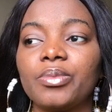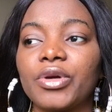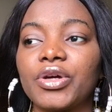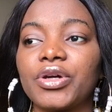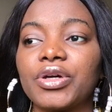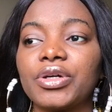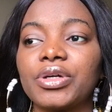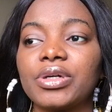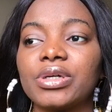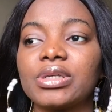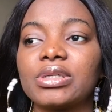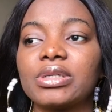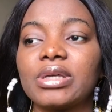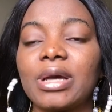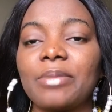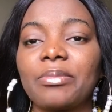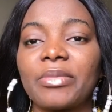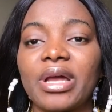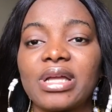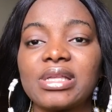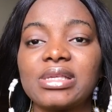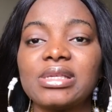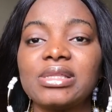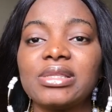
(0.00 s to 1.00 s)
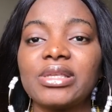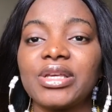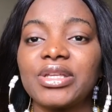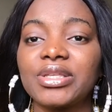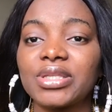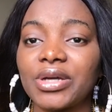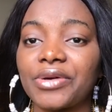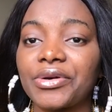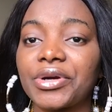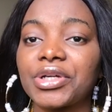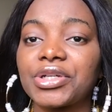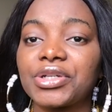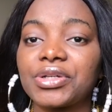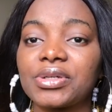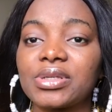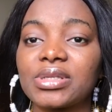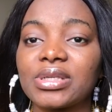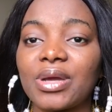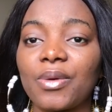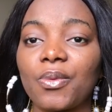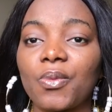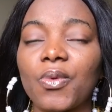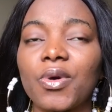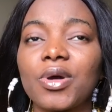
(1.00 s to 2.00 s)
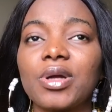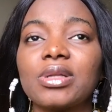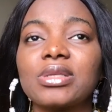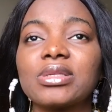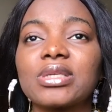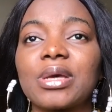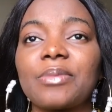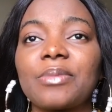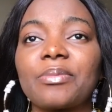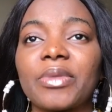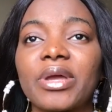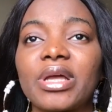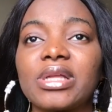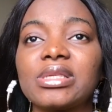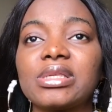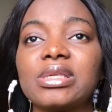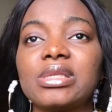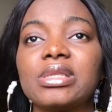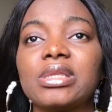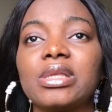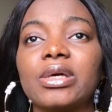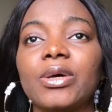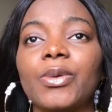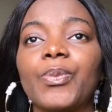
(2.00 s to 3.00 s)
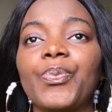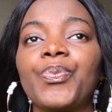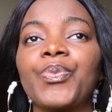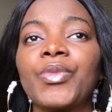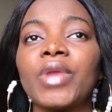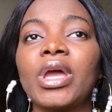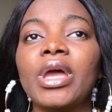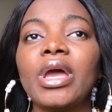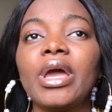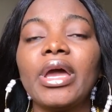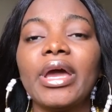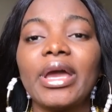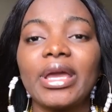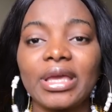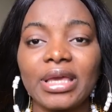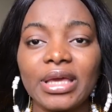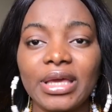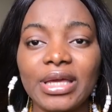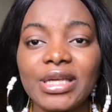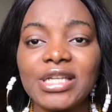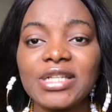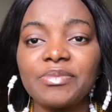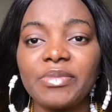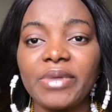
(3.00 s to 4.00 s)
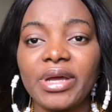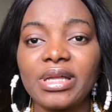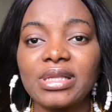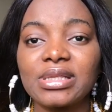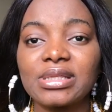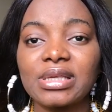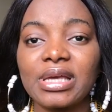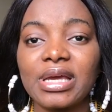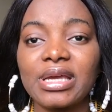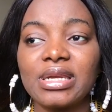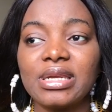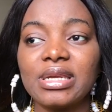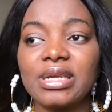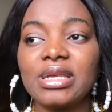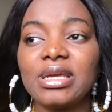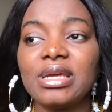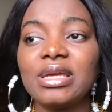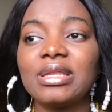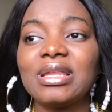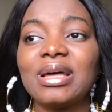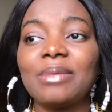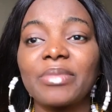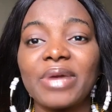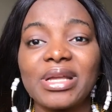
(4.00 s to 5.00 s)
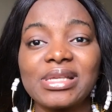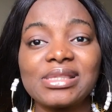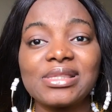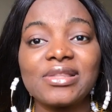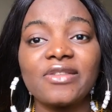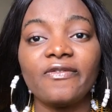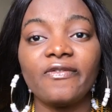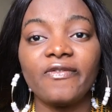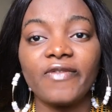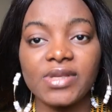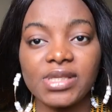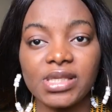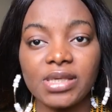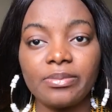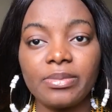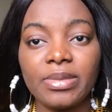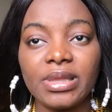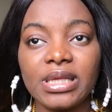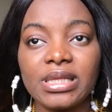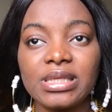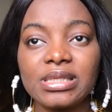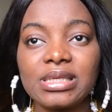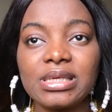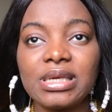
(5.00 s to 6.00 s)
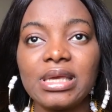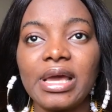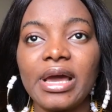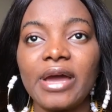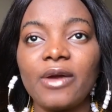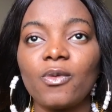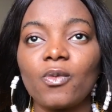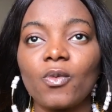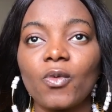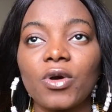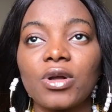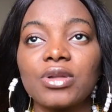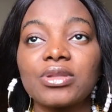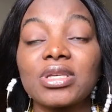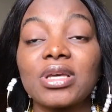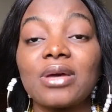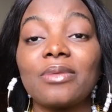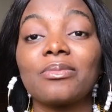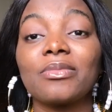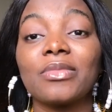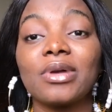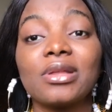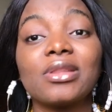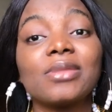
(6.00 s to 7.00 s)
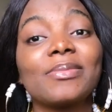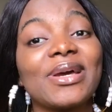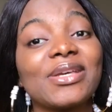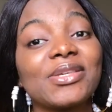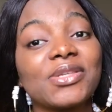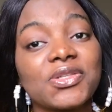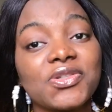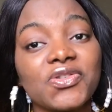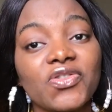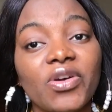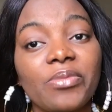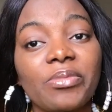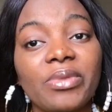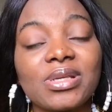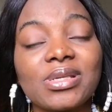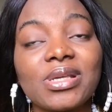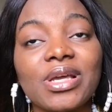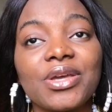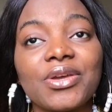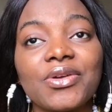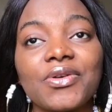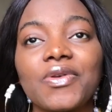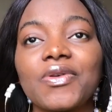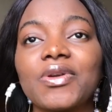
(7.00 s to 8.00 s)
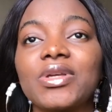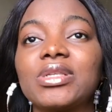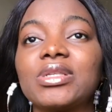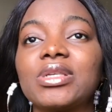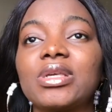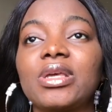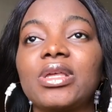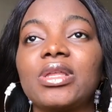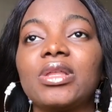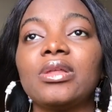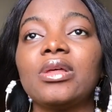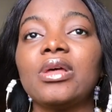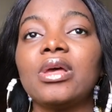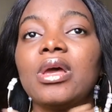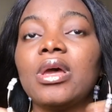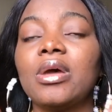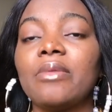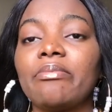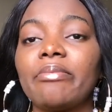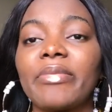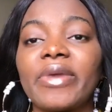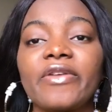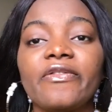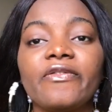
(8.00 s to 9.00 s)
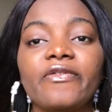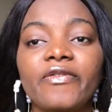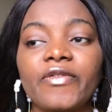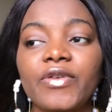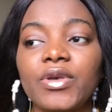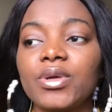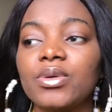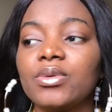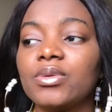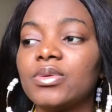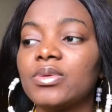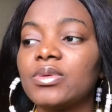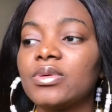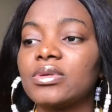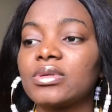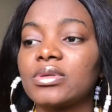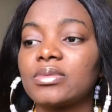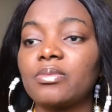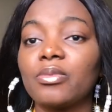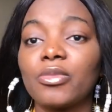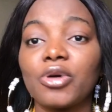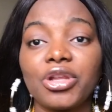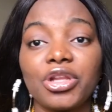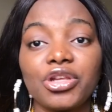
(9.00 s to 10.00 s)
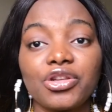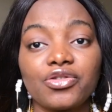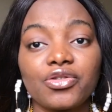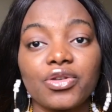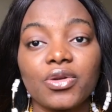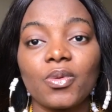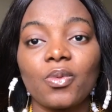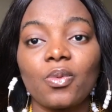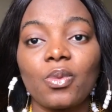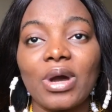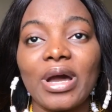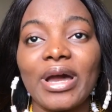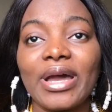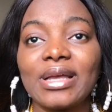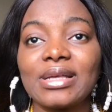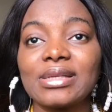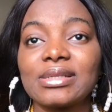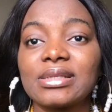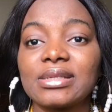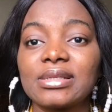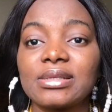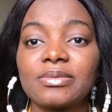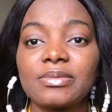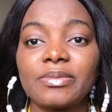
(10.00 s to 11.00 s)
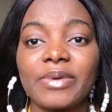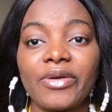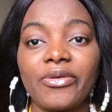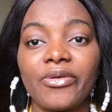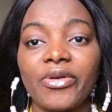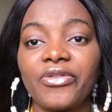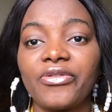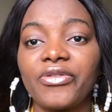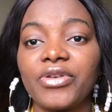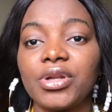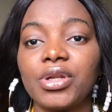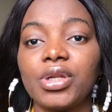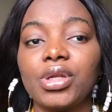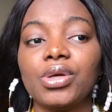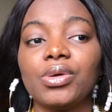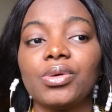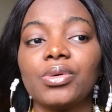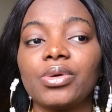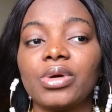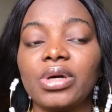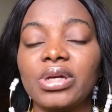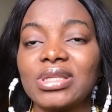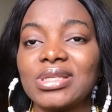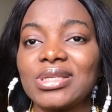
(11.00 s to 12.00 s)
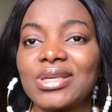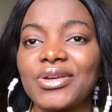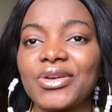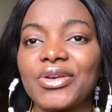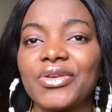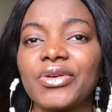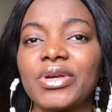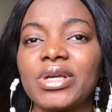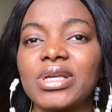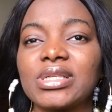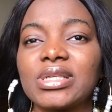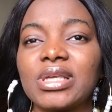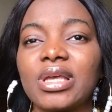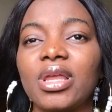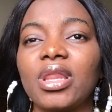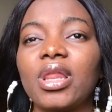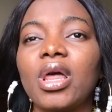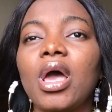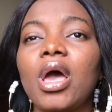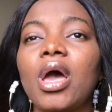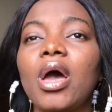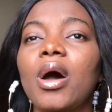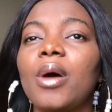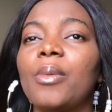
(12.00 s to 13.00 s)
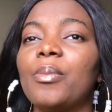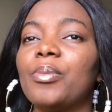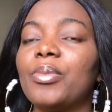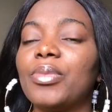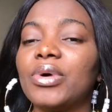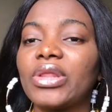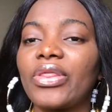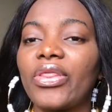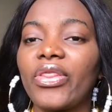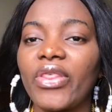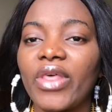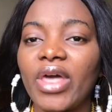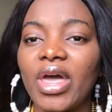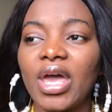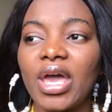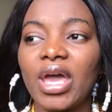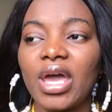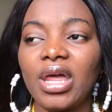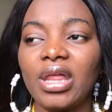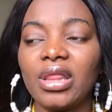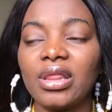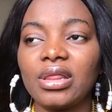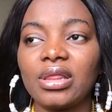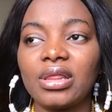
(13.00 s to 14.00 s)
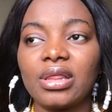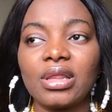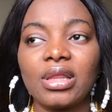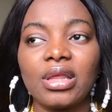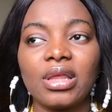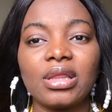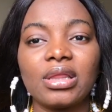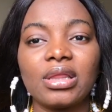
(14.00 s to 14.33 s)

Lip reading: because I'm getting the interactions I want, I'm getting the engagements I need, I'm getting the visibility I want, and my subscribers are increasing, my views monetary wise, my revenue, it's increasing. But then